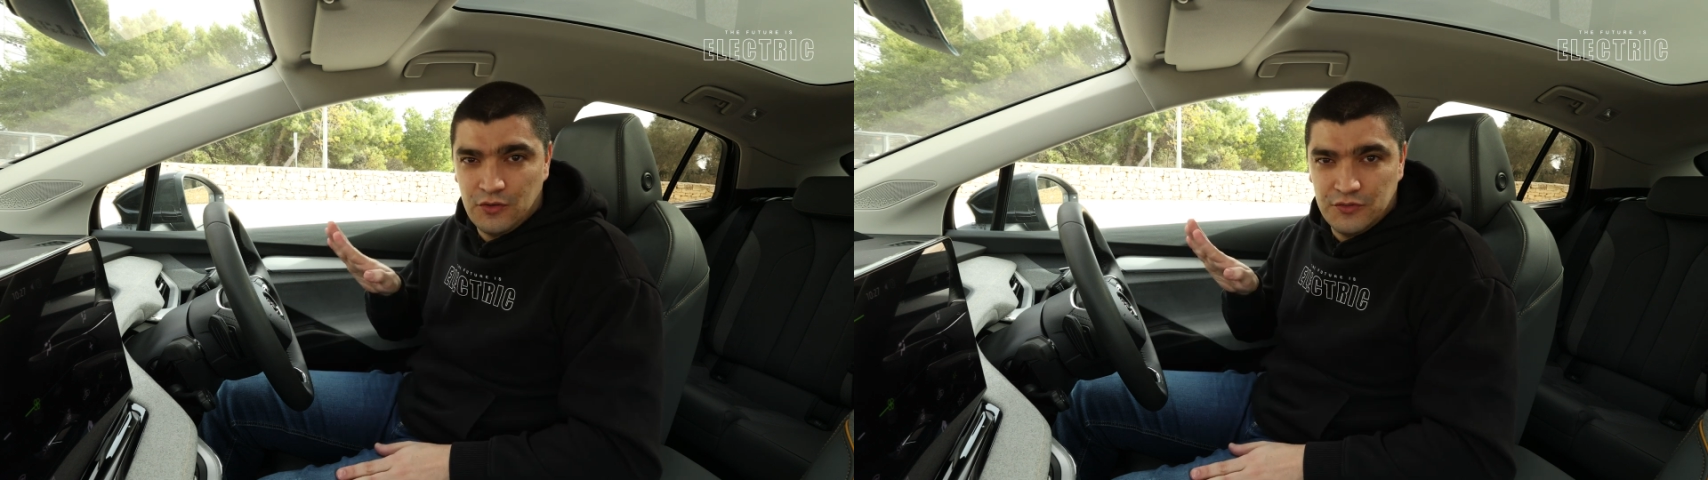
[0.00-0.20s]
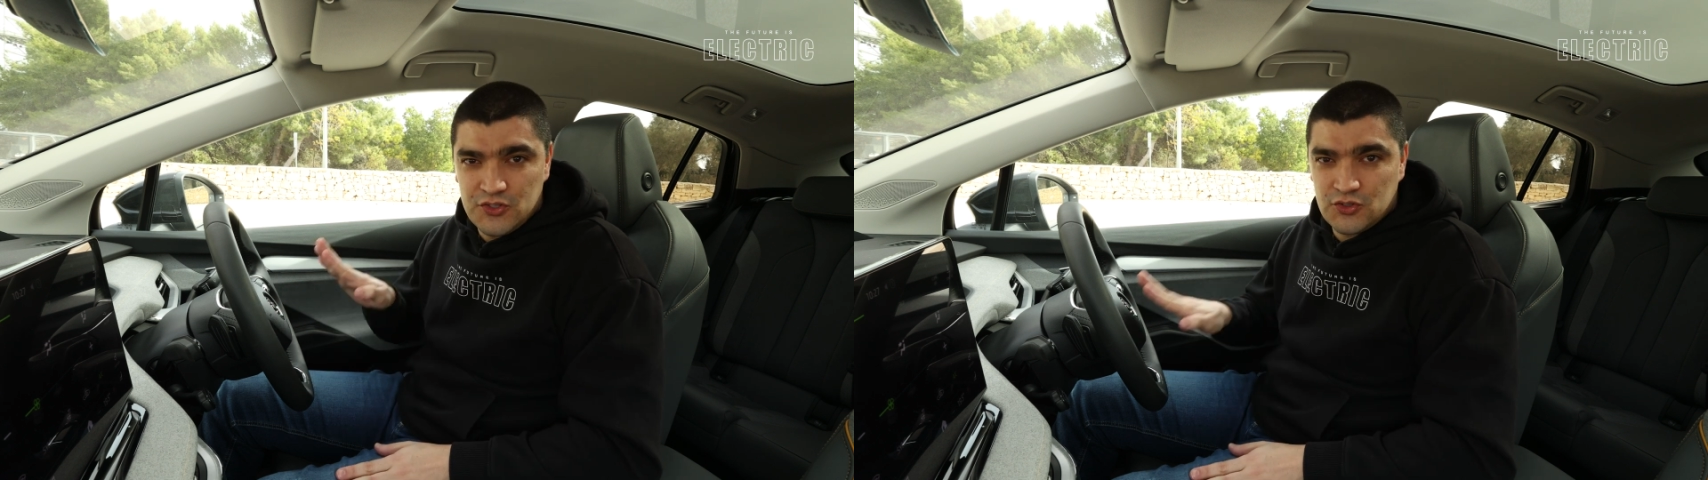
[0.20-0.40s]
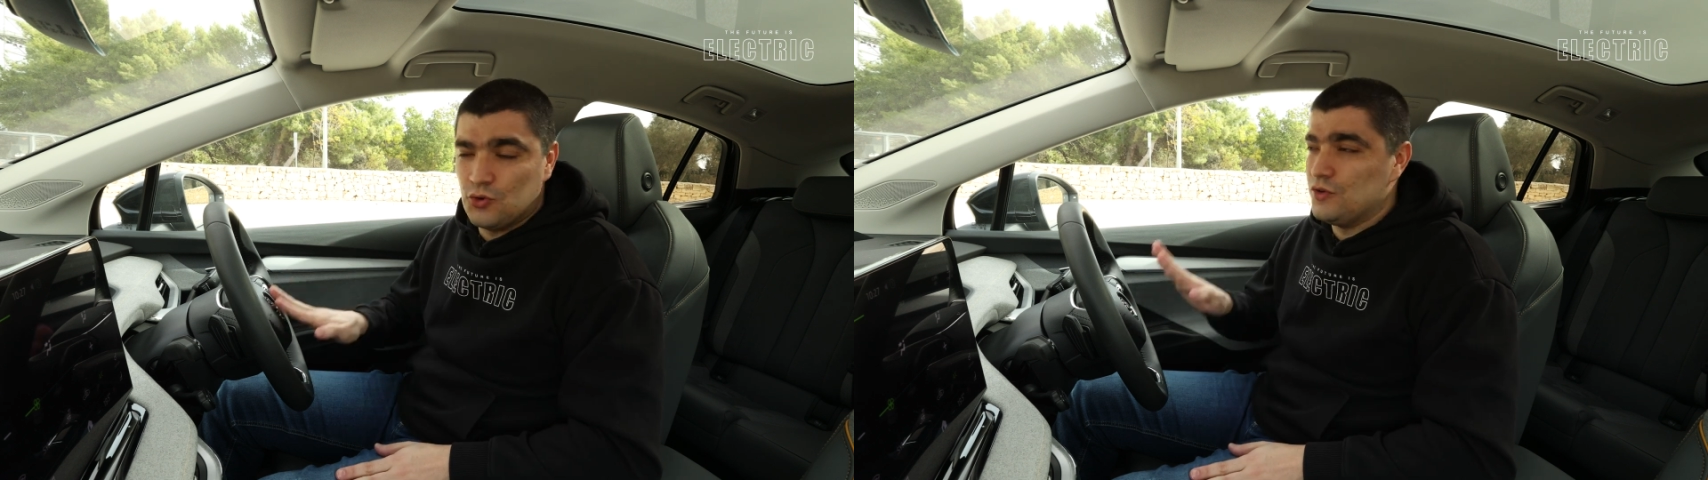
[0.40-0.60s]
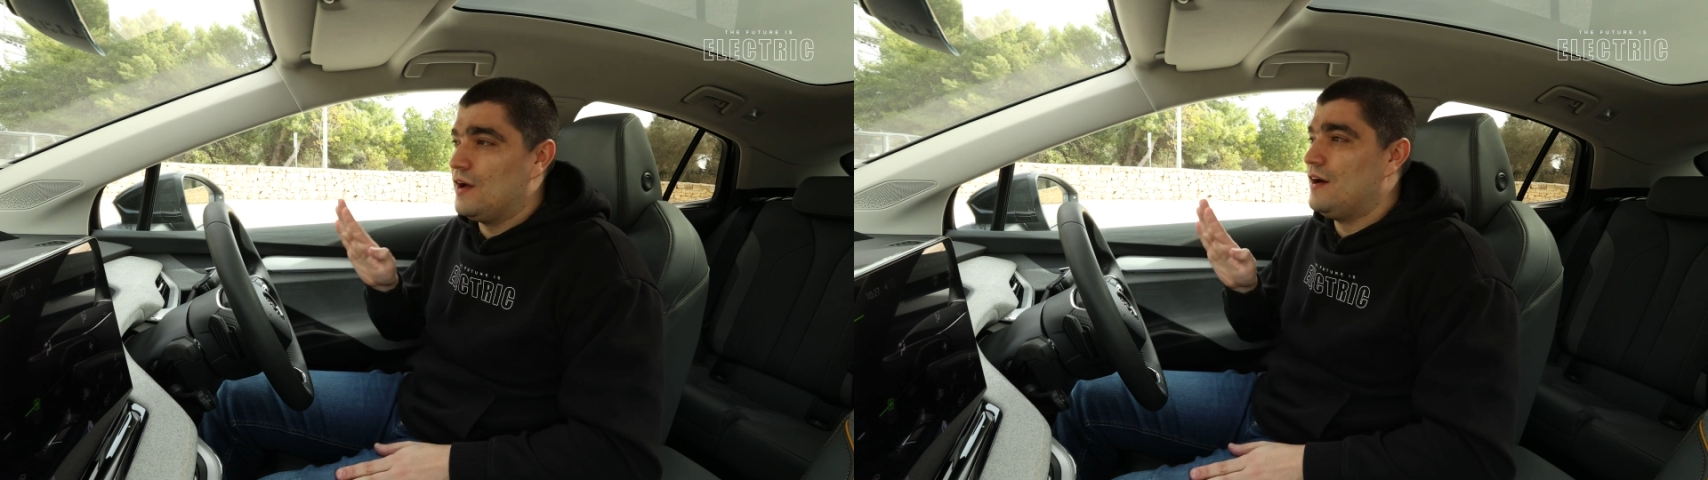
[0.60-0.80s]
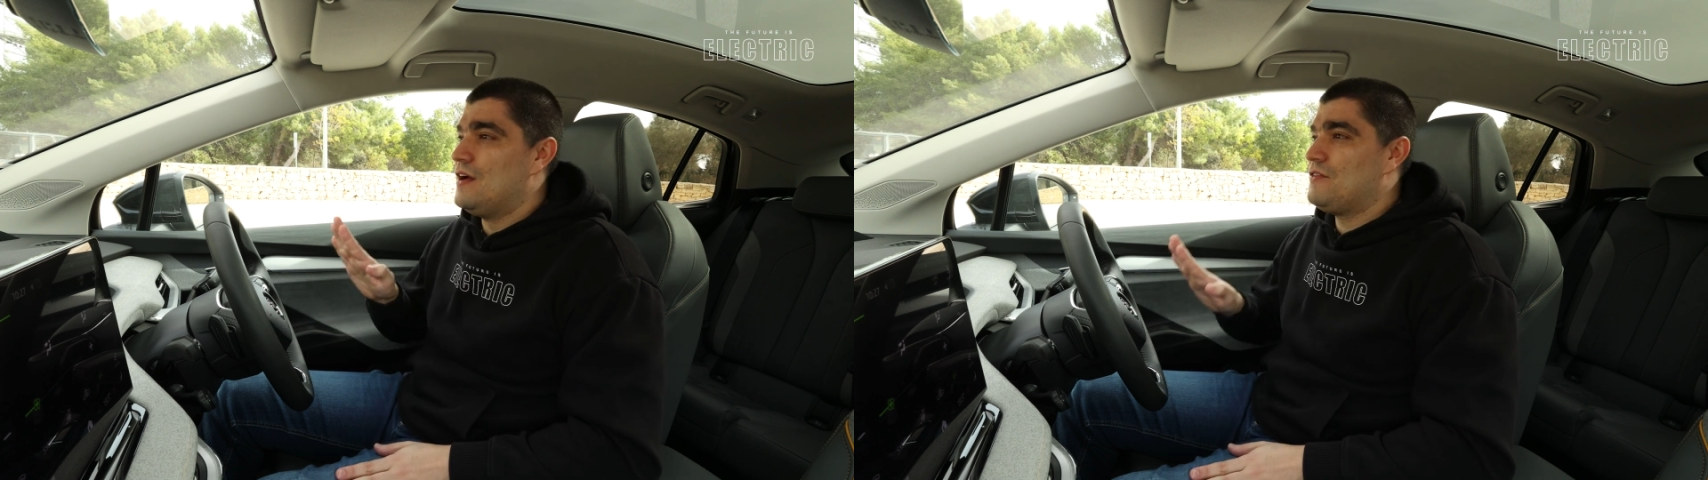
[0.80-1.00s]
of the
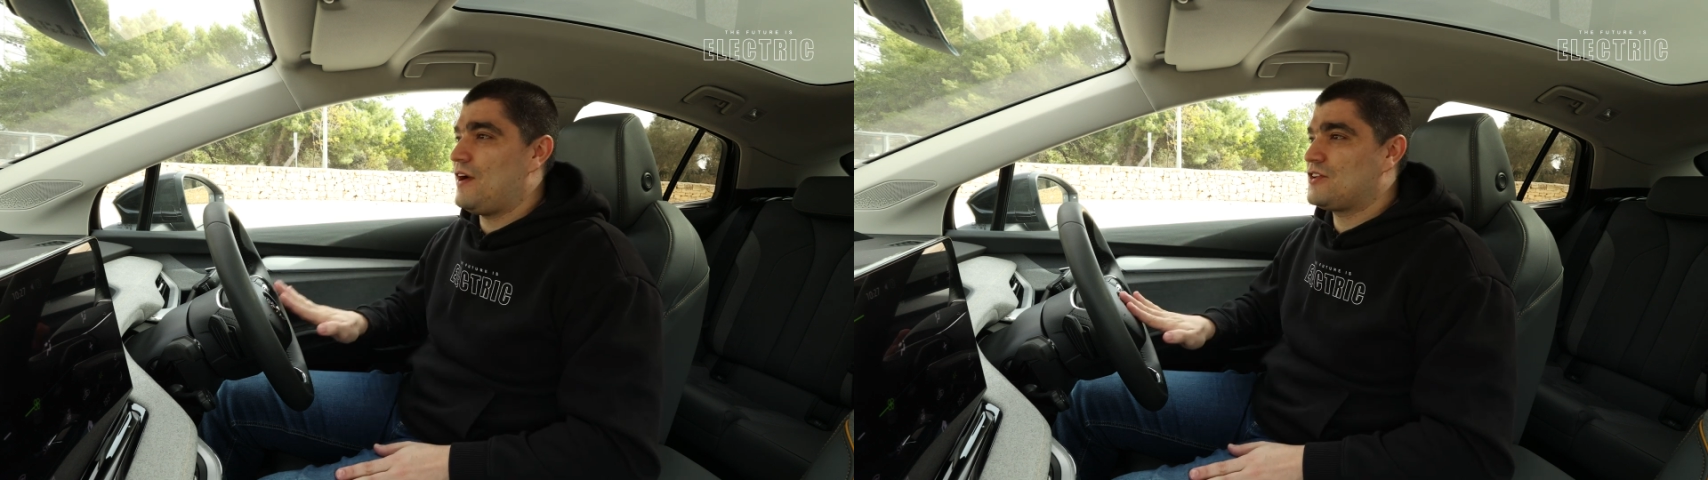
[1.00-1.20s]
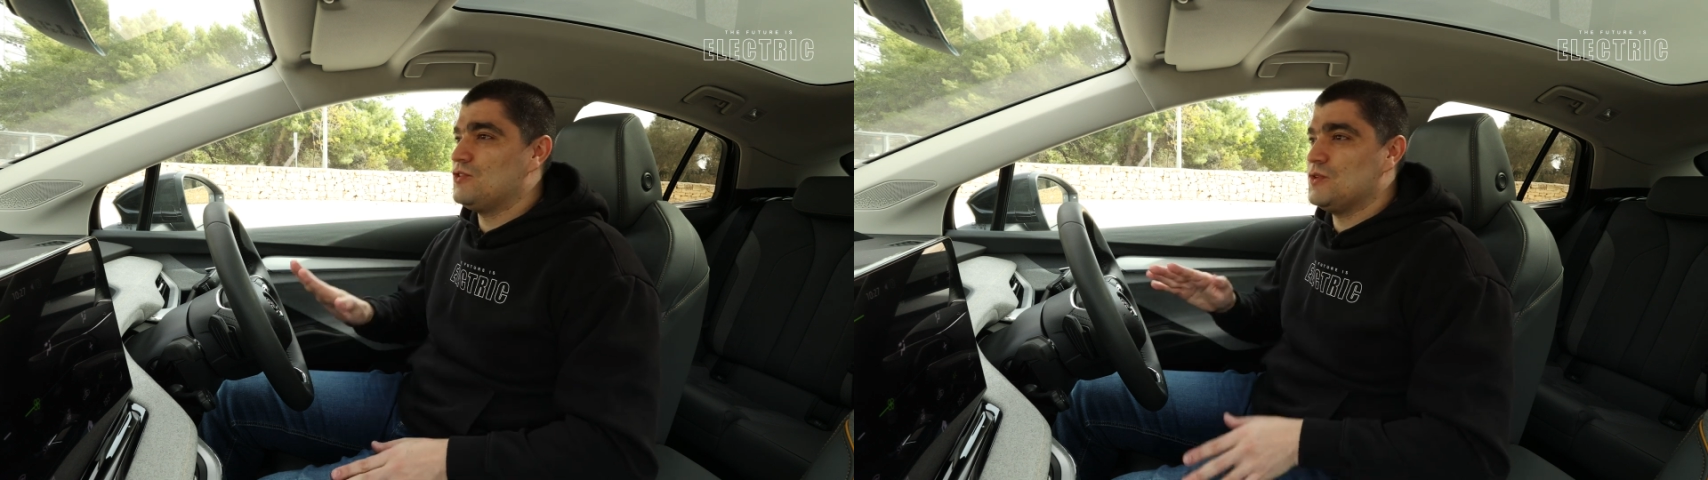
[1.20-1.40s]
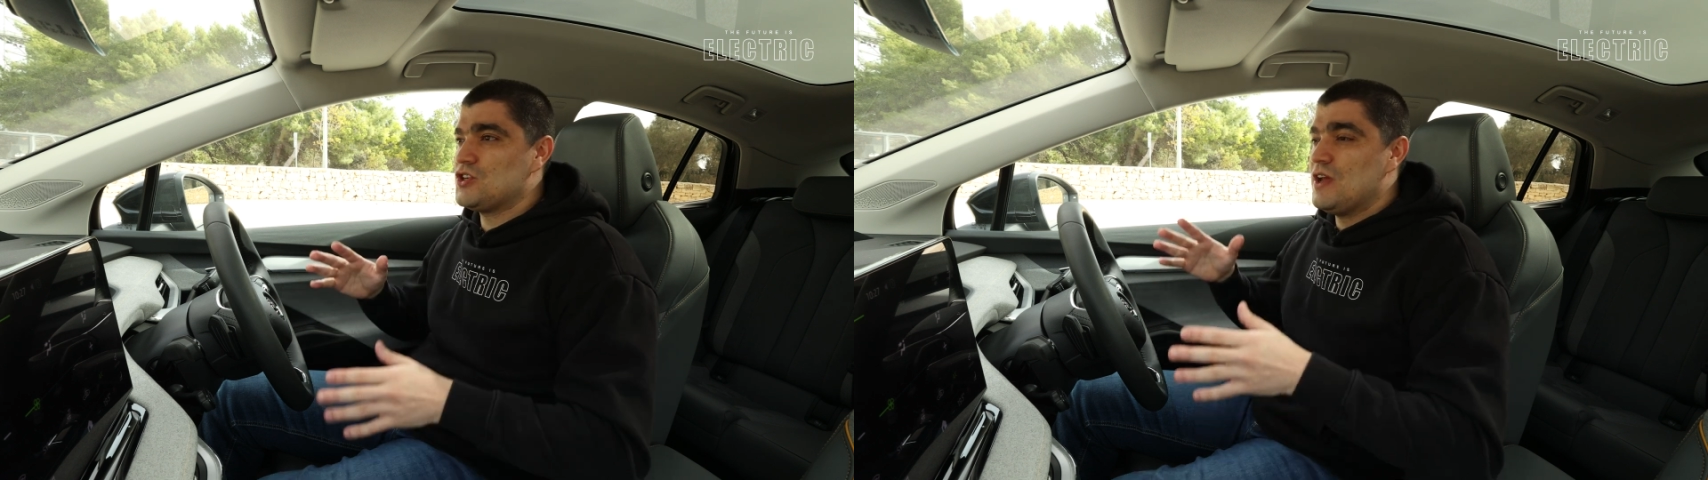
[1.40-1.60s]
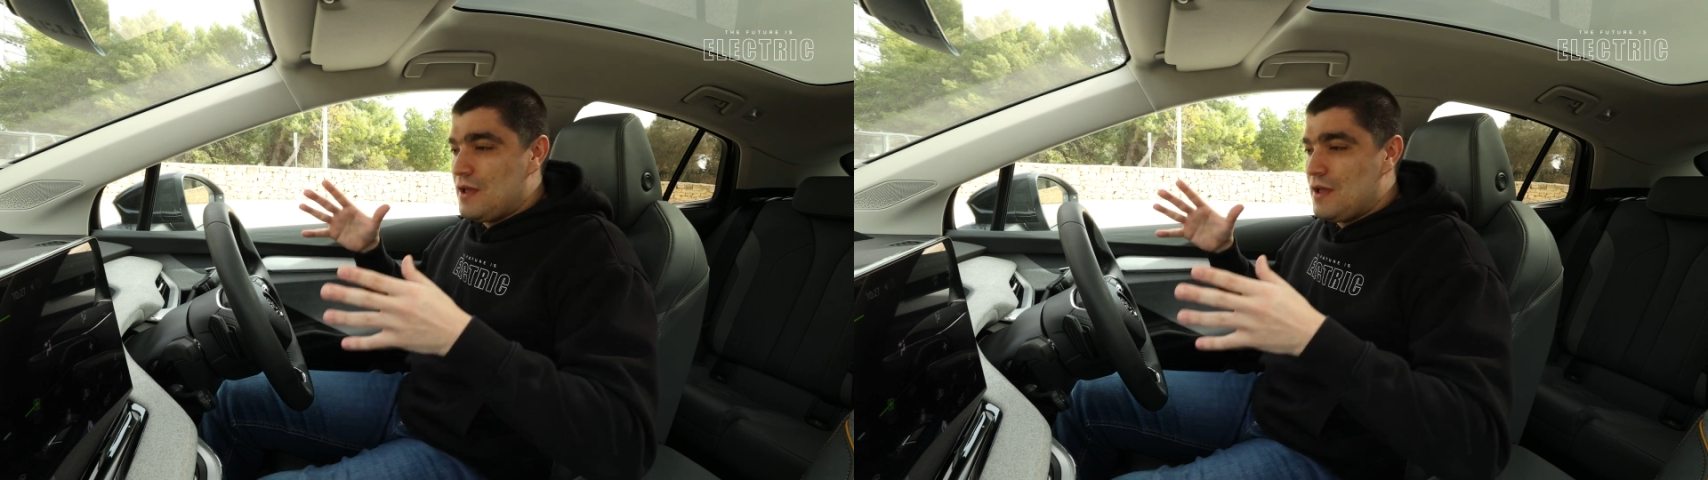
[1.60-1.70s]
Skoda factory, which